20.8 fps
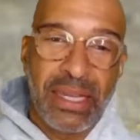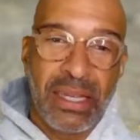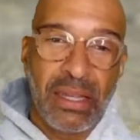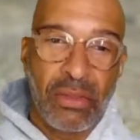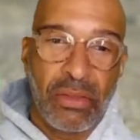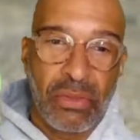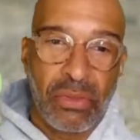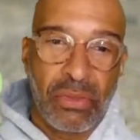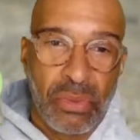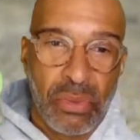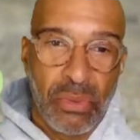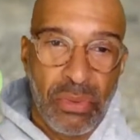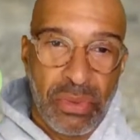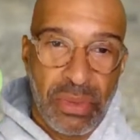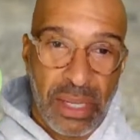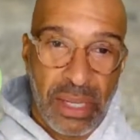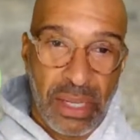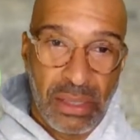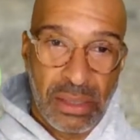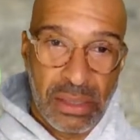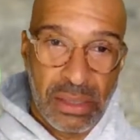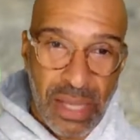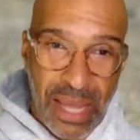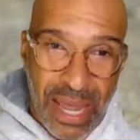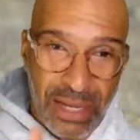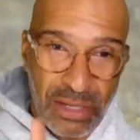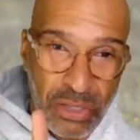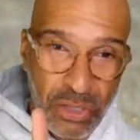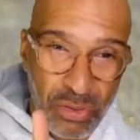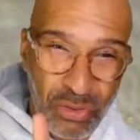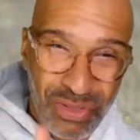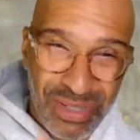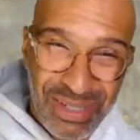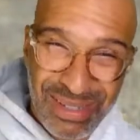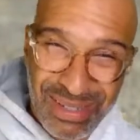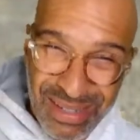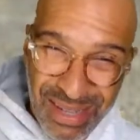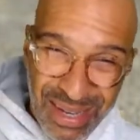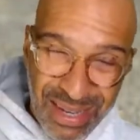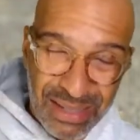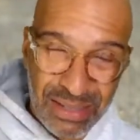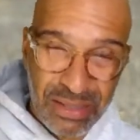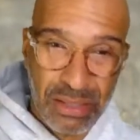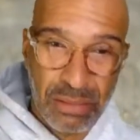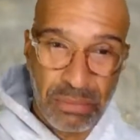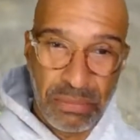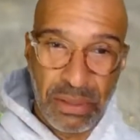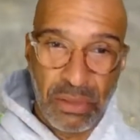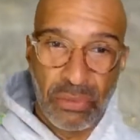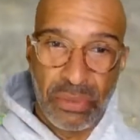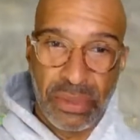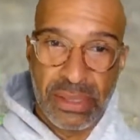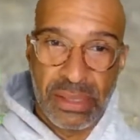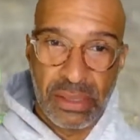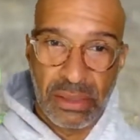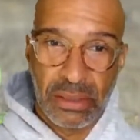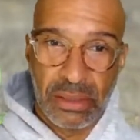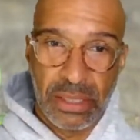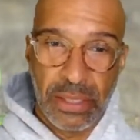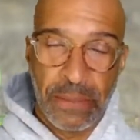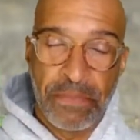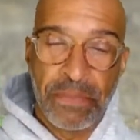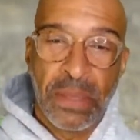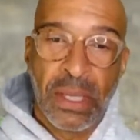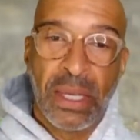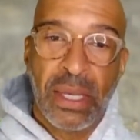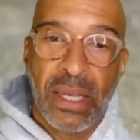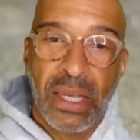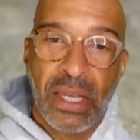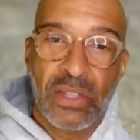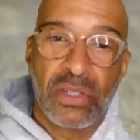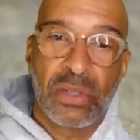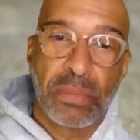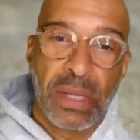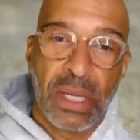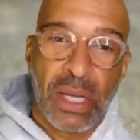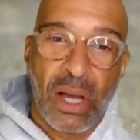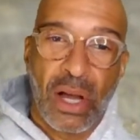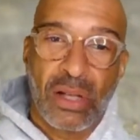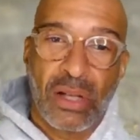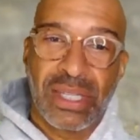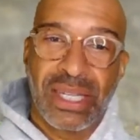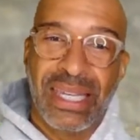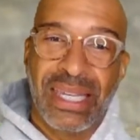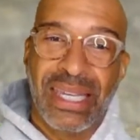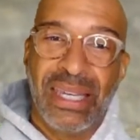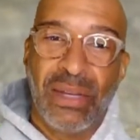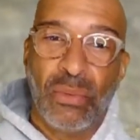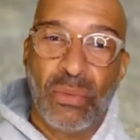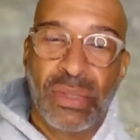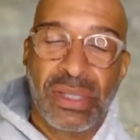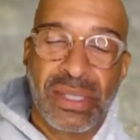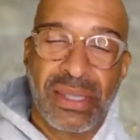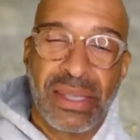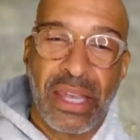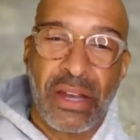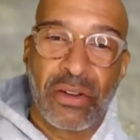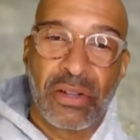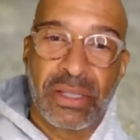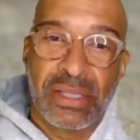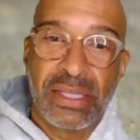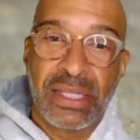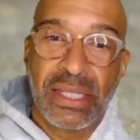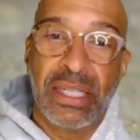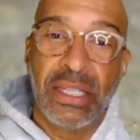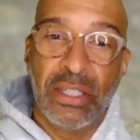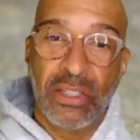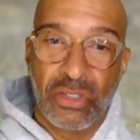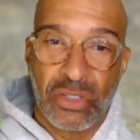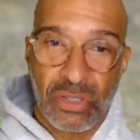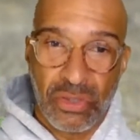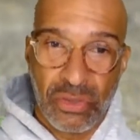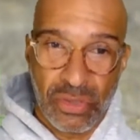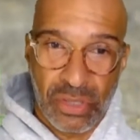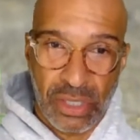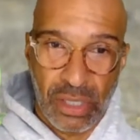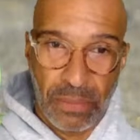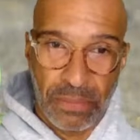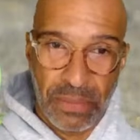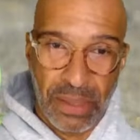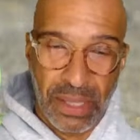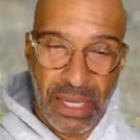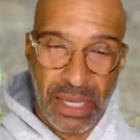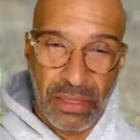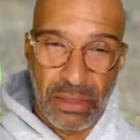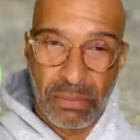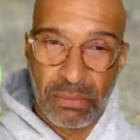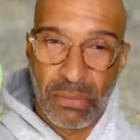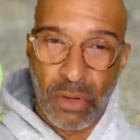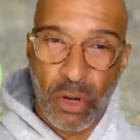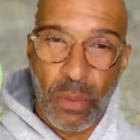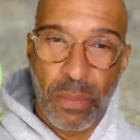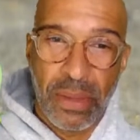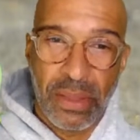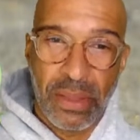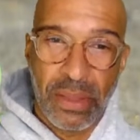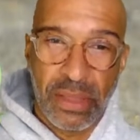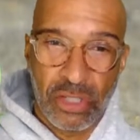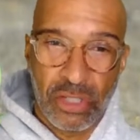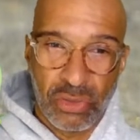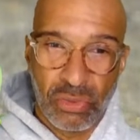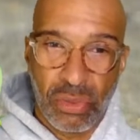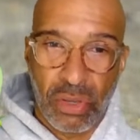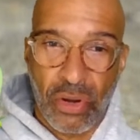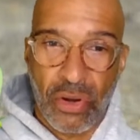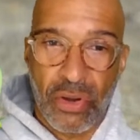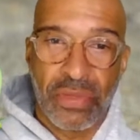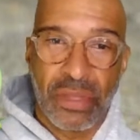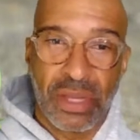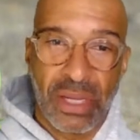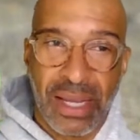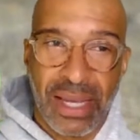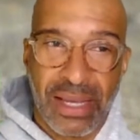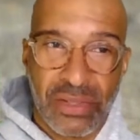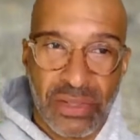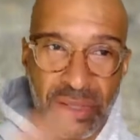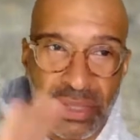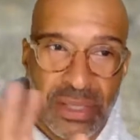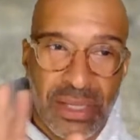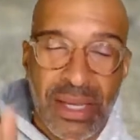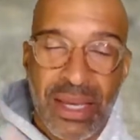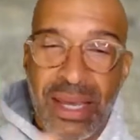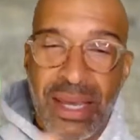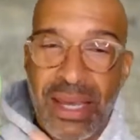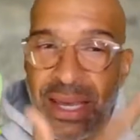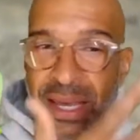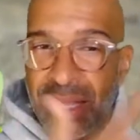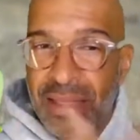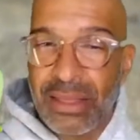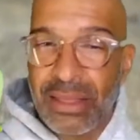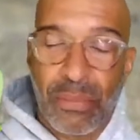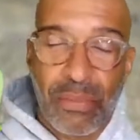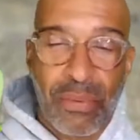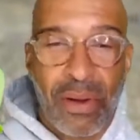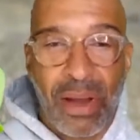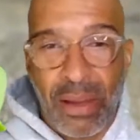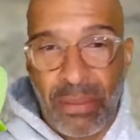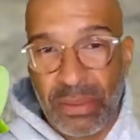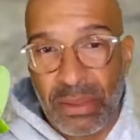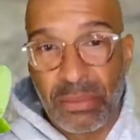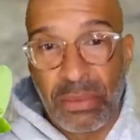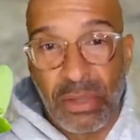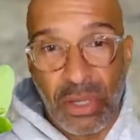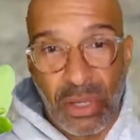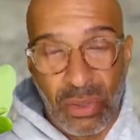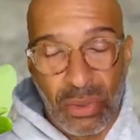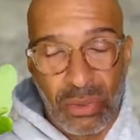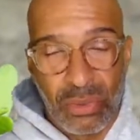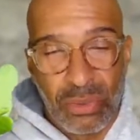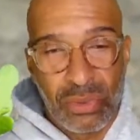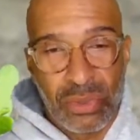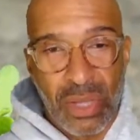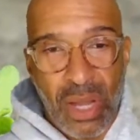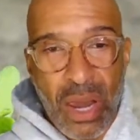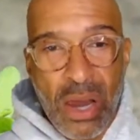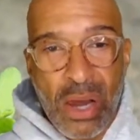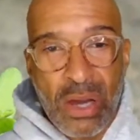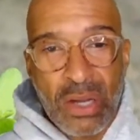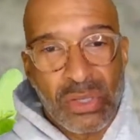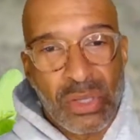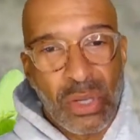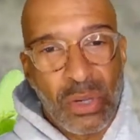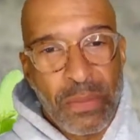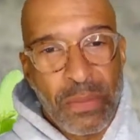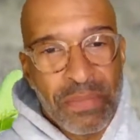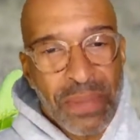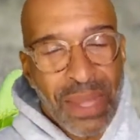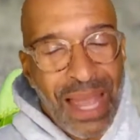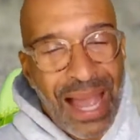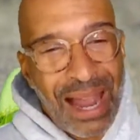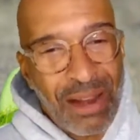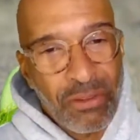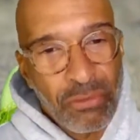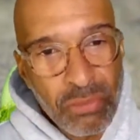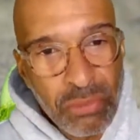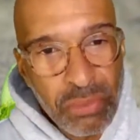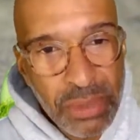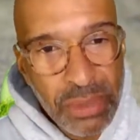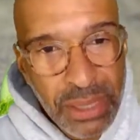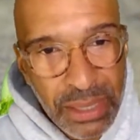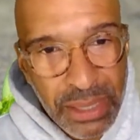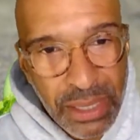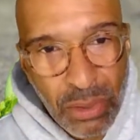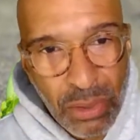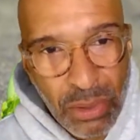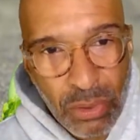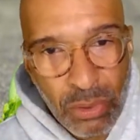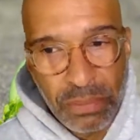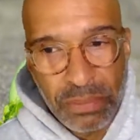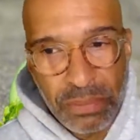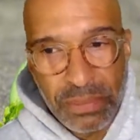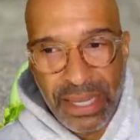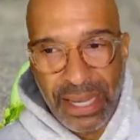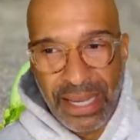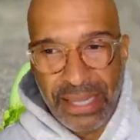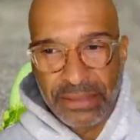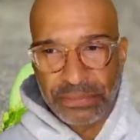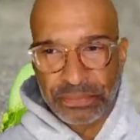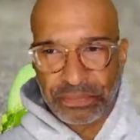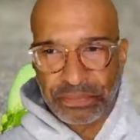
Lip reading: it through things and you get to be resilient is because it was there to teach you something. And the moment that you learn the lesson, the problem goes. So I really hope that